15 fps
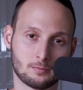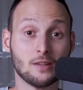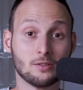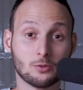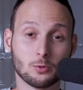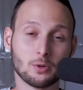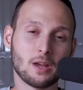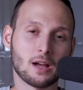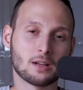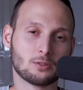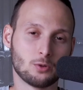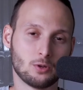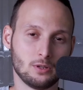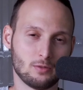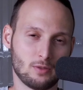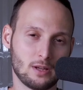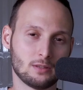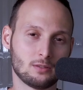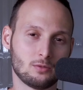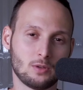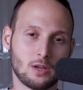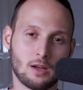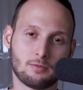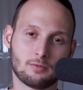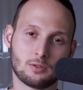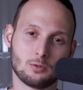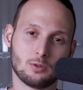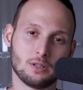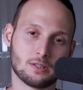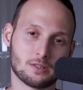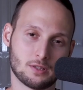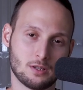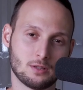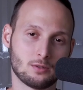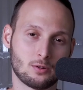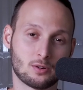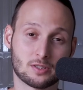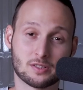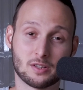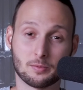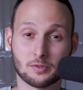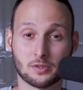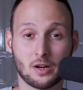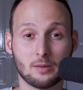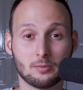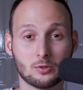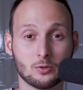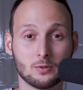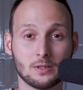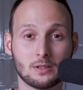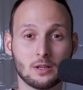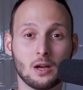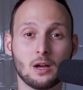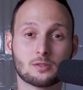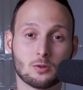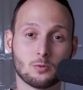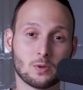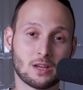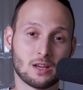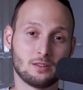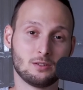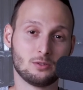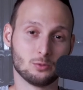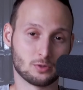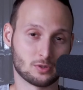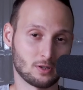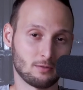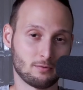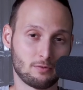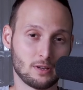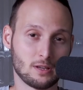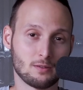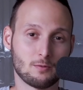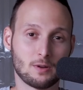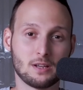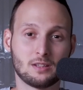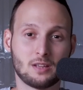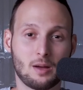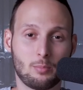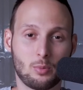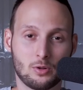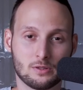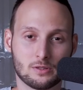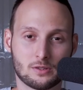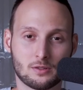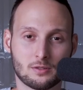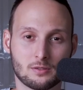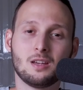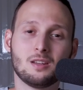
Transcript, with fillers: And to react to an event, we have to listen or subscribe to it, so we can do something when it happens.